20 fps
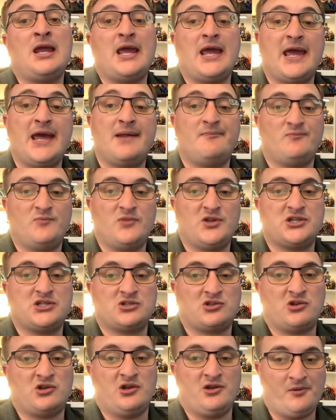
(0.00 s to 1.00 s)
and let's
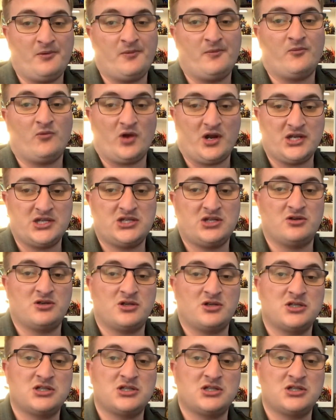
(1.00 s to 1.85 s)
get right to it.